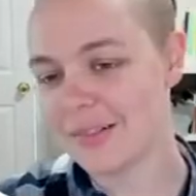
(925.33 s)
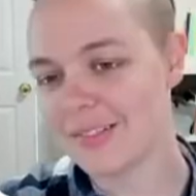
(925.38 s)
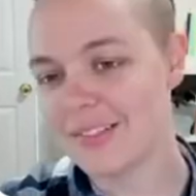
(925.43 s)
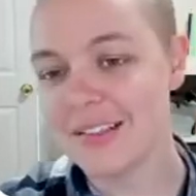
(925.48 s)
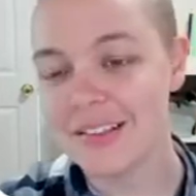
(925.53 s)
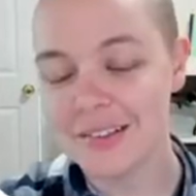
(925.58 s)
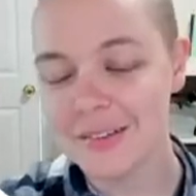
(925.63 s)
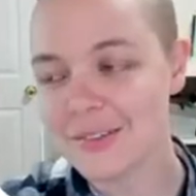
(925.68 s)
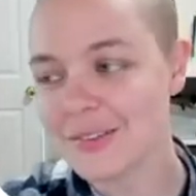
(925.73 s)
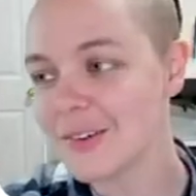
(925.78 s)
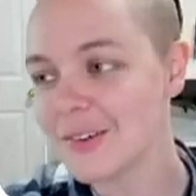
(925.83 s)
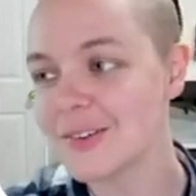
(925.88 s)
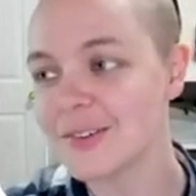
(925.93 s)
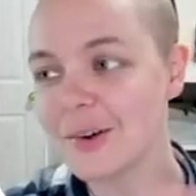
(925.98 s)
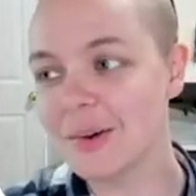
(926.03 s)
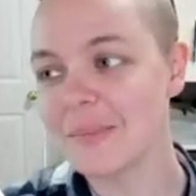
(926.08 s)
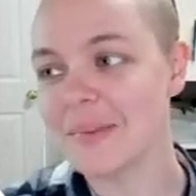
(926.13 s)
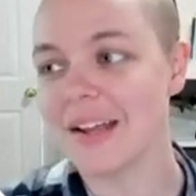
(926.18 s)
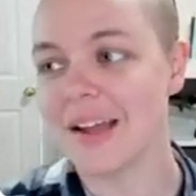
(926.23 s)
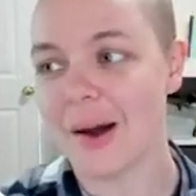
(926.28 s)
There's
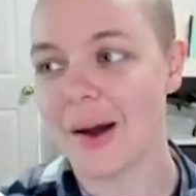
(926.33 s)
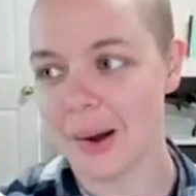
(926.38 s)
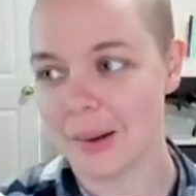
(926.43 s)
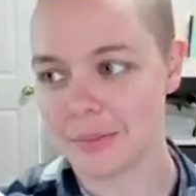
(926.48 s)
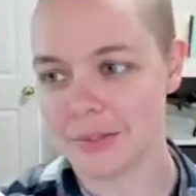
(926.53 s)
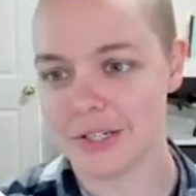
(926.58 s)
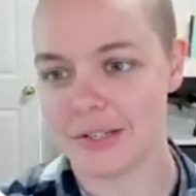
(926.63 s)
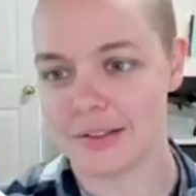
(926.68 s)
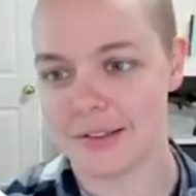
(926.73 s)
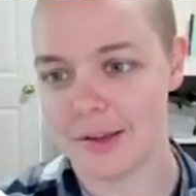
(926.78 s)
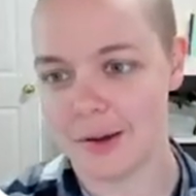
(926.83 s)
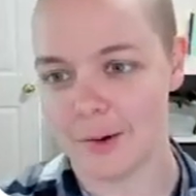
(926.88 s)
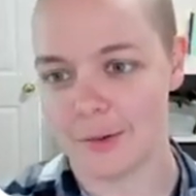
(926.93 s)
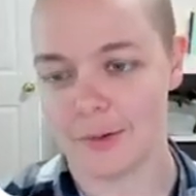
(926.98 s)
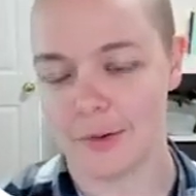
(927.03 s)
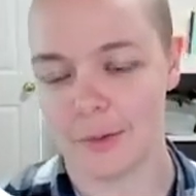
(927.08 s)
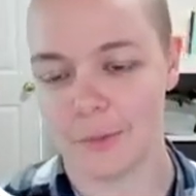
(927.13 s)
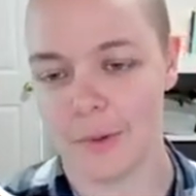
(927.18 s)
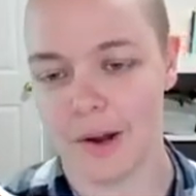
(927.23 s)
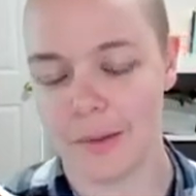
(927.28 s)
so many options here
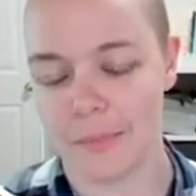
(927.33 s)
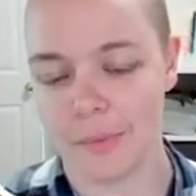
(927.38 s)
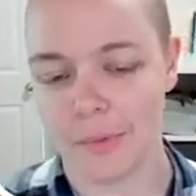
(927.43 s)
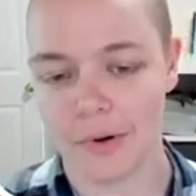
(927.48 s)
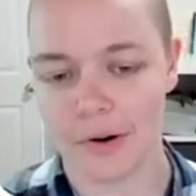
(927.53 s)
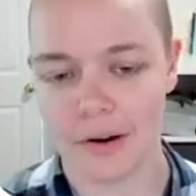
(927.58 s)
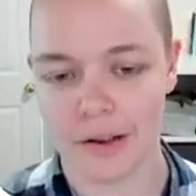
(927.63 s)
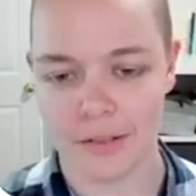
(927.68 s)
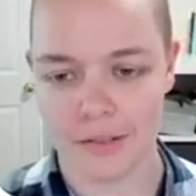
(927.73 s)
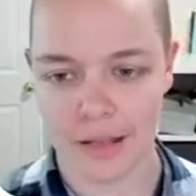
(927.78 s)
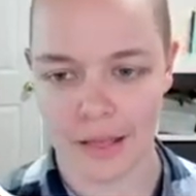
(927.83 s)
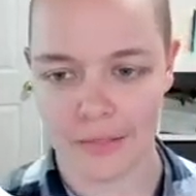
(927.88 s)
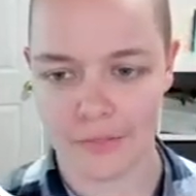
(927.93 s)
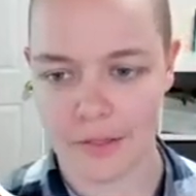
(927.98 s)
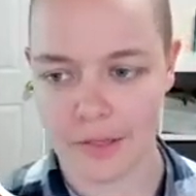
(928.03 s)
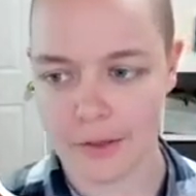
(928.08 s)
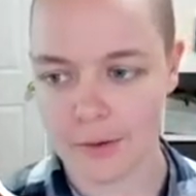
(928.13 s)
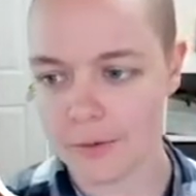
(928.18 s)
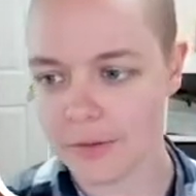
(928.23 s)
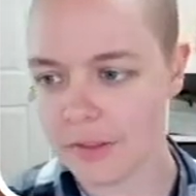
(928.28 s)
for whiteboard and the
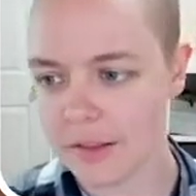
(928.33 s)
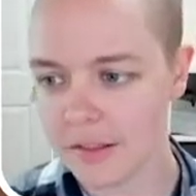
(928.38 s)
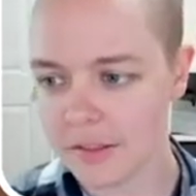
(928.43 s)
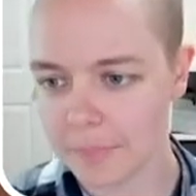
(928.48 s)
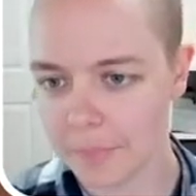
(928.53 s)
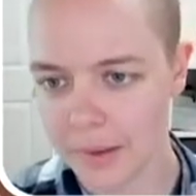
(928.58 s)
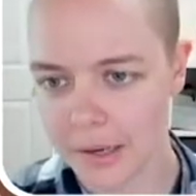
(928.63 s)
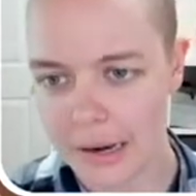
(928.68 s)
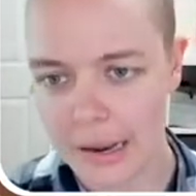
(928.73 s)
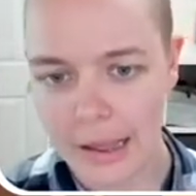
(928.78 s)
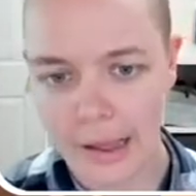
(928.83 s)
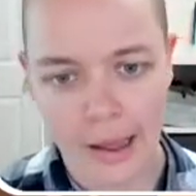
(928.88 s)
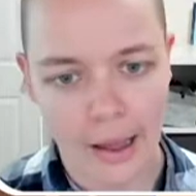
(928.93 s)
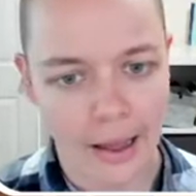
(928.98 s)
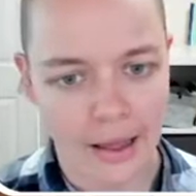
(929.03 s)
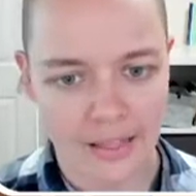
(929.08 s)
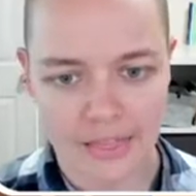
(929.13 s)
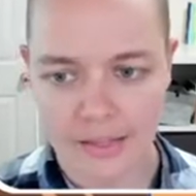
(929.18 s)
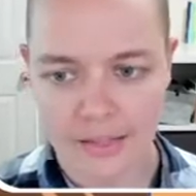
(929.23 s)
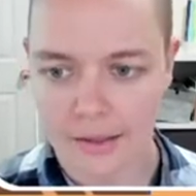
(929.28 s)
uses, but
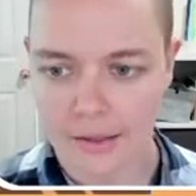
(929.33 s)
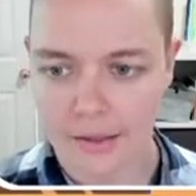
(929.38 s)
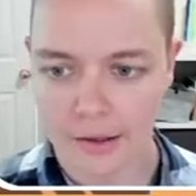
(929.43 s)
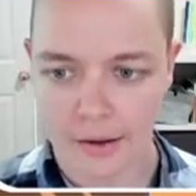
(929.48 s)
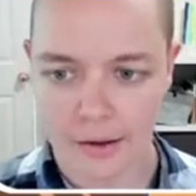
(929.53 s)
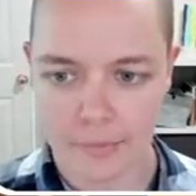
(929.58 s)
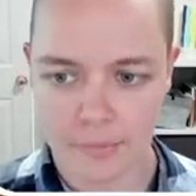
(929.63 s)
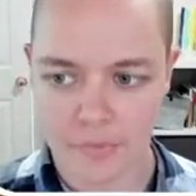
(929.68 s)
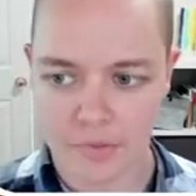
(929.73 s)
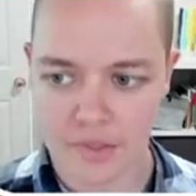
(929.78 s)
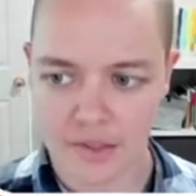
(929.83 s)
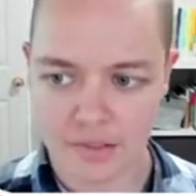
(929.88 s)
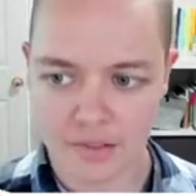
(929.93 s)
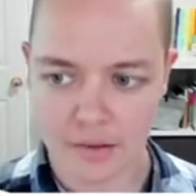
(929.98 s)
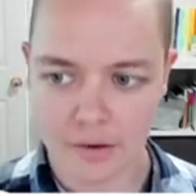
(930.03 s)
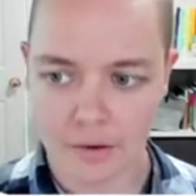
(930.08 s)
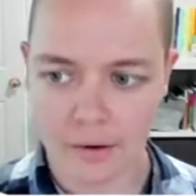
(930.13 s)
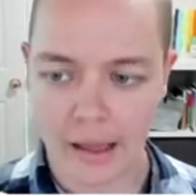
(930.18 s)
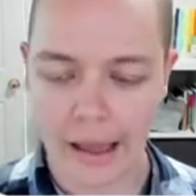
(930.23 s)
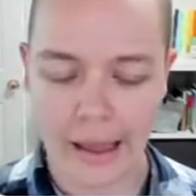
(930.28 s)
I think this
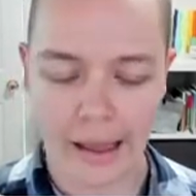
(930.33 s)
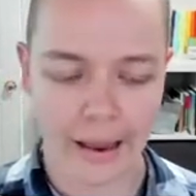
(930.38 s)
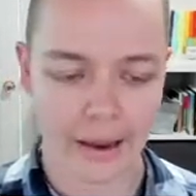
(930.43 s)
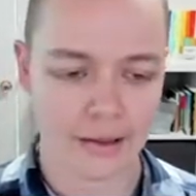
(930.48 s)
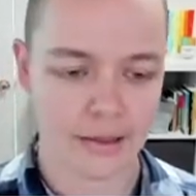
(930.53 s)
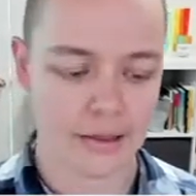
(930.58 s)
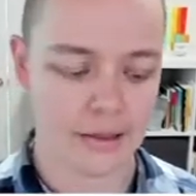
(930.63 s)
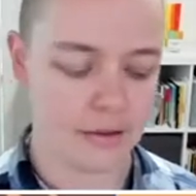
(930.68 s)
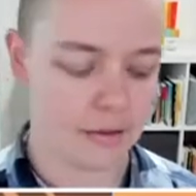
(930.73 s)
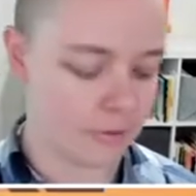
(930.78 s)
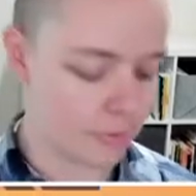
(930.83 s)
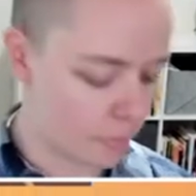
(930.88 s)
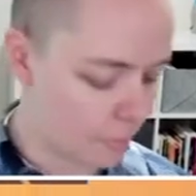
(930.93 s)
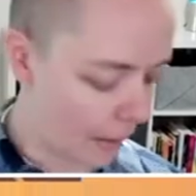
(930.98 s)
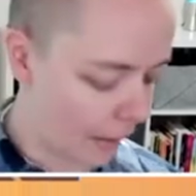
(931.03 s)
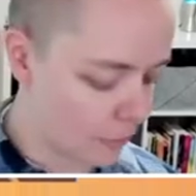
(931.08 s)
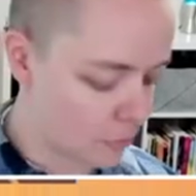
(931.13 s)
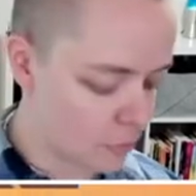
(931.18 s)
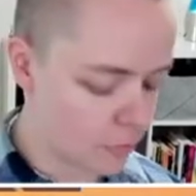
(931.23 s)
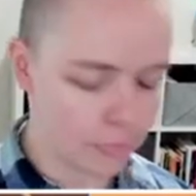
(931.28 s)
little hacky
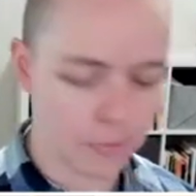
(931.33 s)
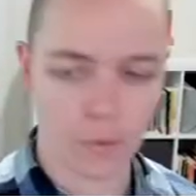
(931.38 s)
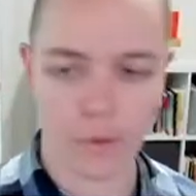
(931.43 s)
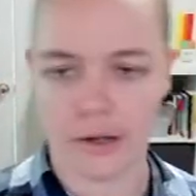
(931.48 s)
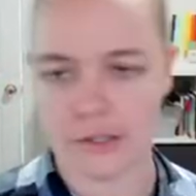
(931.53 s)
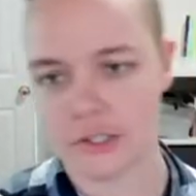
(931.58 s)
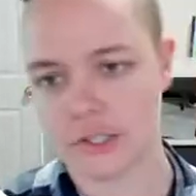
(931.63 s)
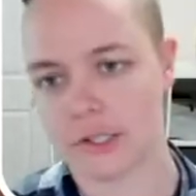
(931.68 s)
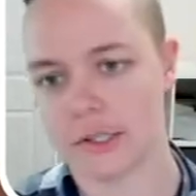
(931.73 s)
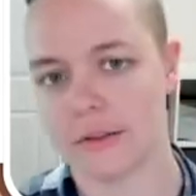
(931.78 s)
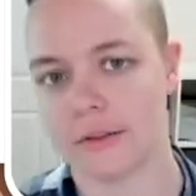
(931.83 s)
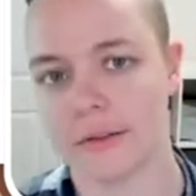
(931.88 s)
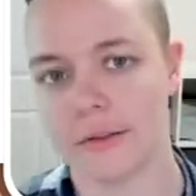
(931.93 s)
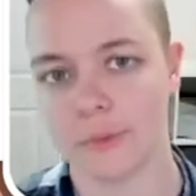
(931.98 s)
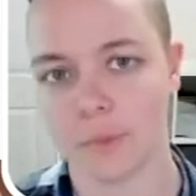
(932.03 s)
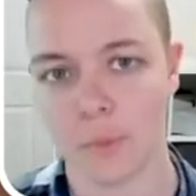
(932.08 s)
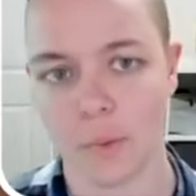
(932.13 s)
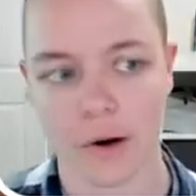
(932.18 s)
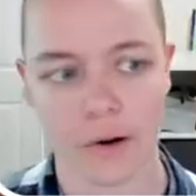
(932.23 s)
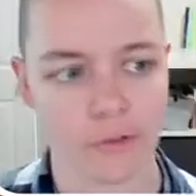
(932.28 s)
spectrum questions is
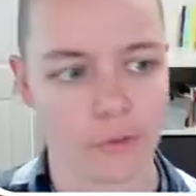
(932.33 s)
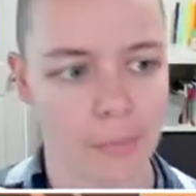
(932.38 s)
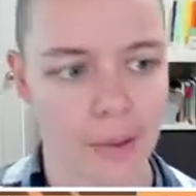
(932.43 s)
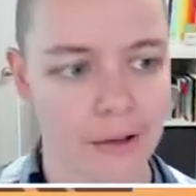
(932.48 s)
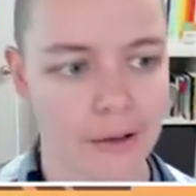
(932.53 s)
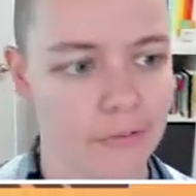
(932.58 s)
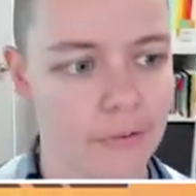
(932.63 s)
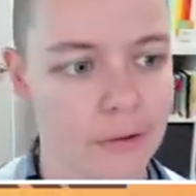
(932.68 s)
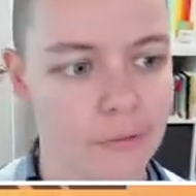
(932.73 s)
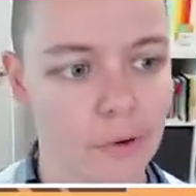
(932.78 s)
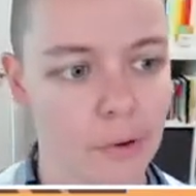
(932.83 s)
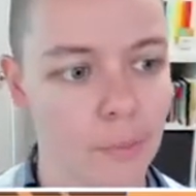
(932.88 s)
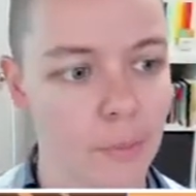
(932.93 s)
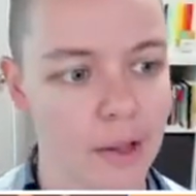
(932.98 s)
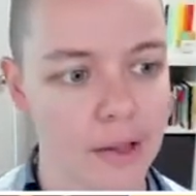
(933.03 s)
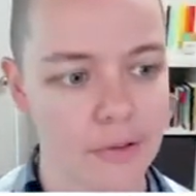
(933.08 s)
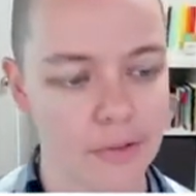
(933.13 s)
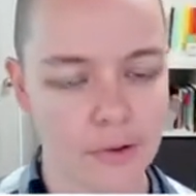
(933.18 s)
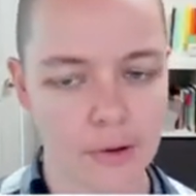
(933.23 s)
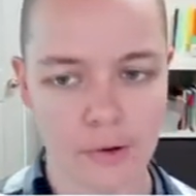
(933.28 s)
one of my favorite
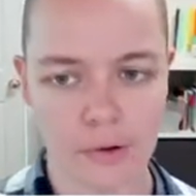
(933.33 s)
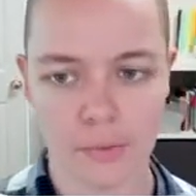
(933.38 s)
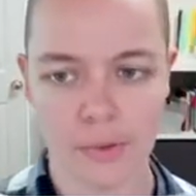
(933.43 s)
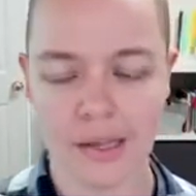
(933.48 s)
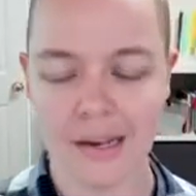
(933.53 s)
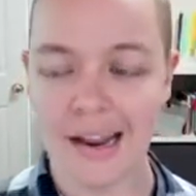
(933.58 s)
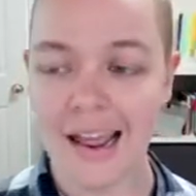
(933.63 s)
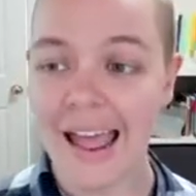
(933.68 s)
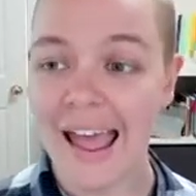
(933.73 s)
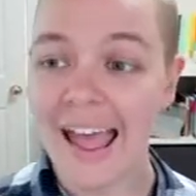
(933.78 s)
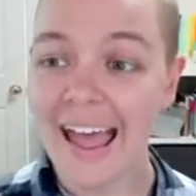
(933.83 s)
ways to do it.